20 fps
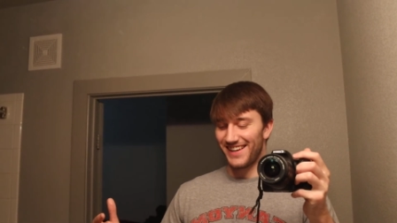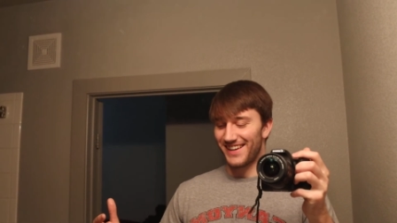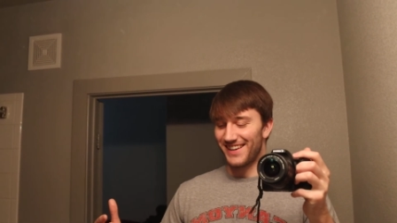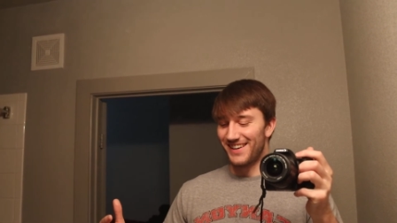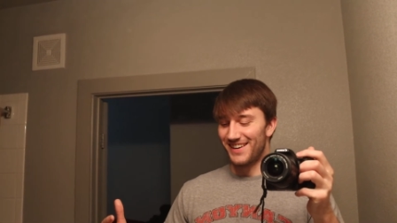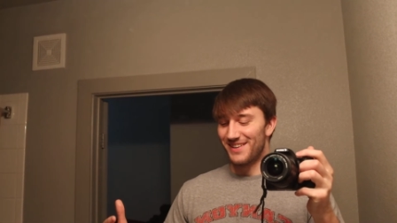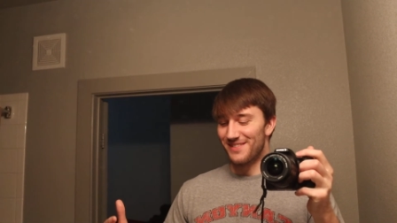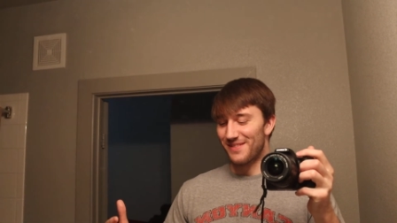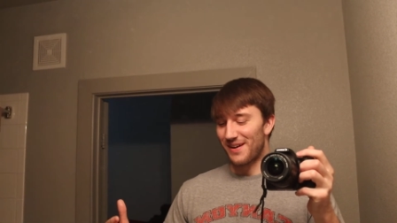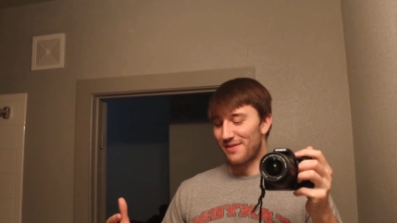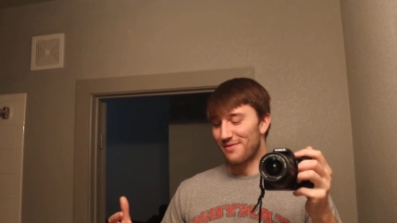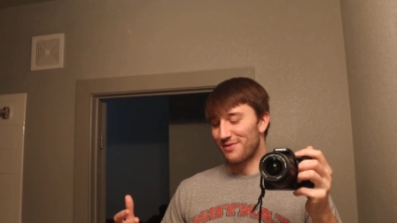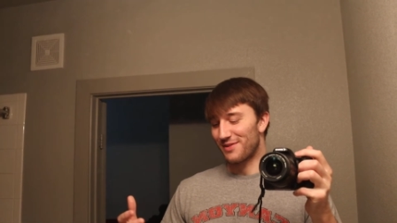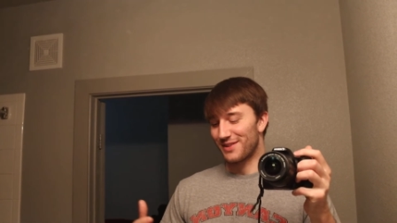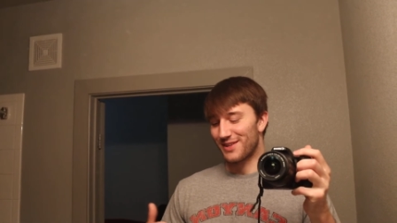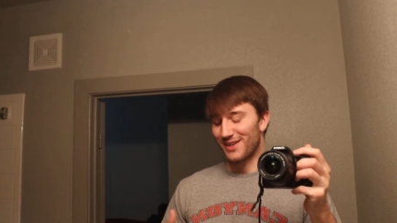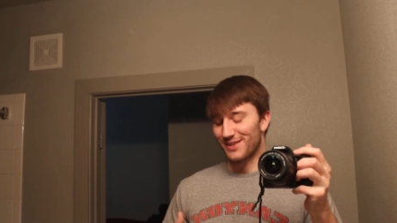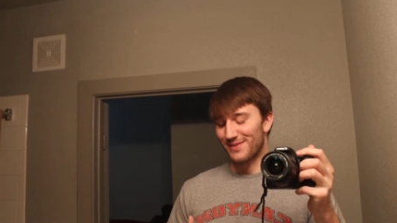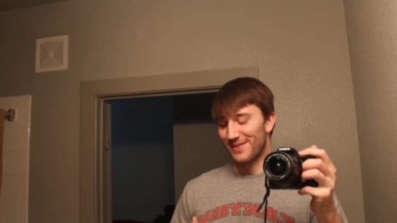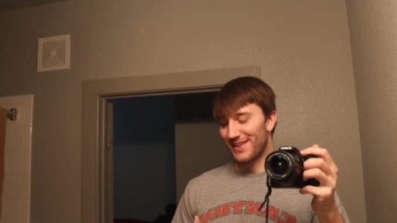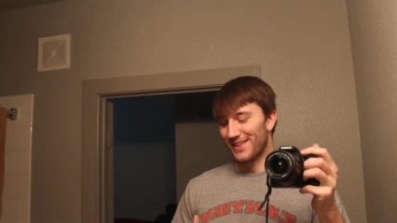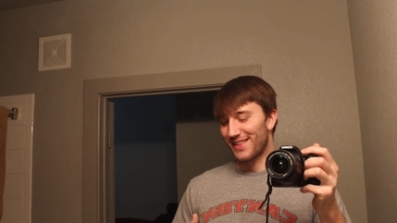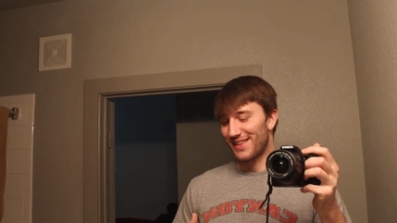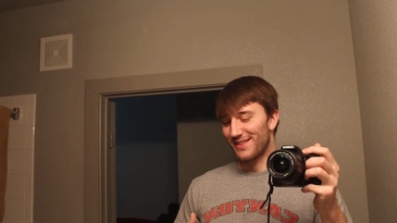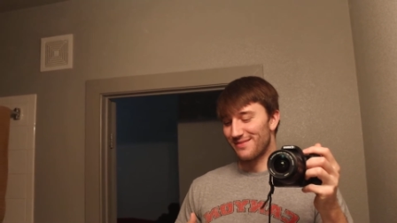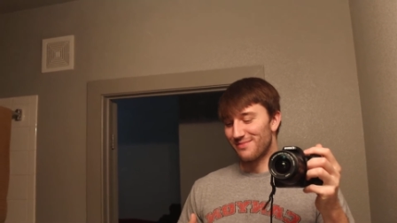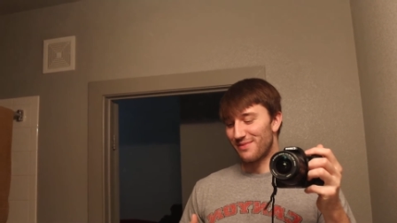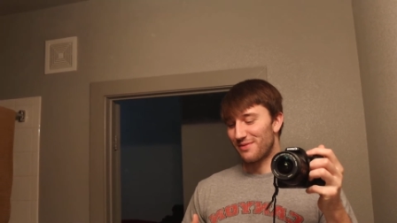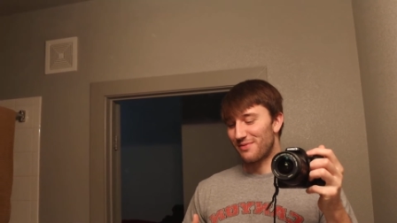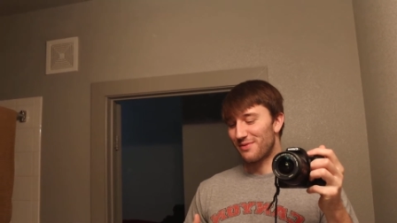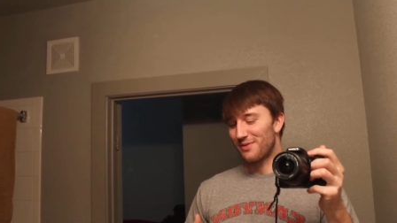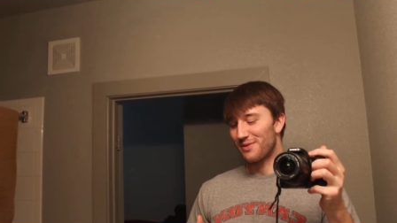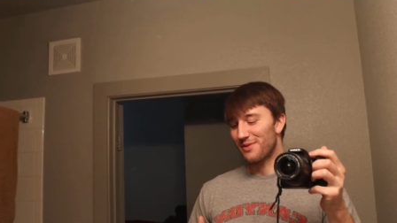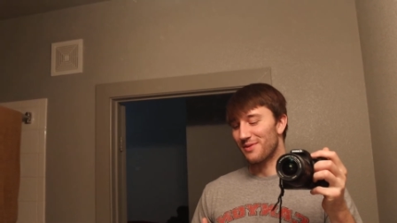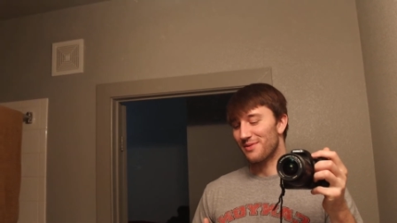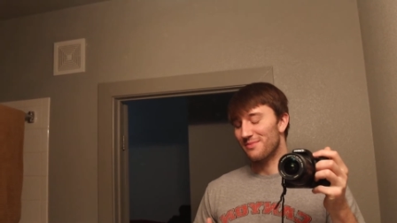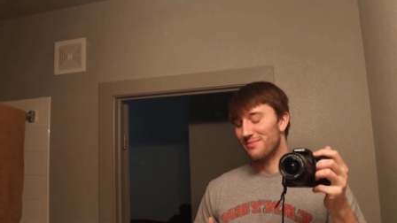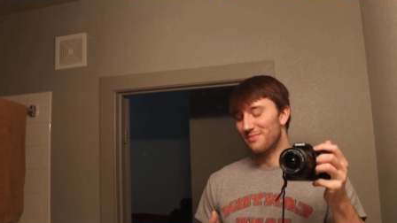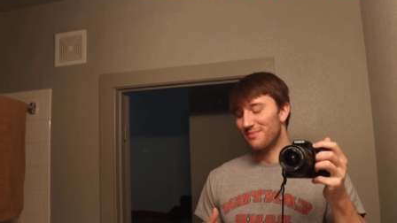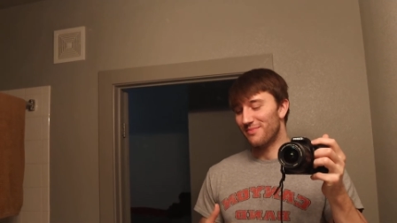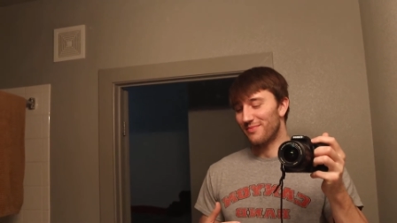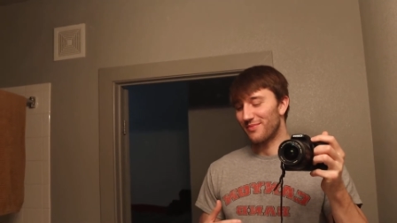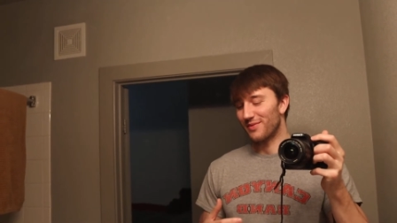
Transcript: Um, I haven't talked about them before,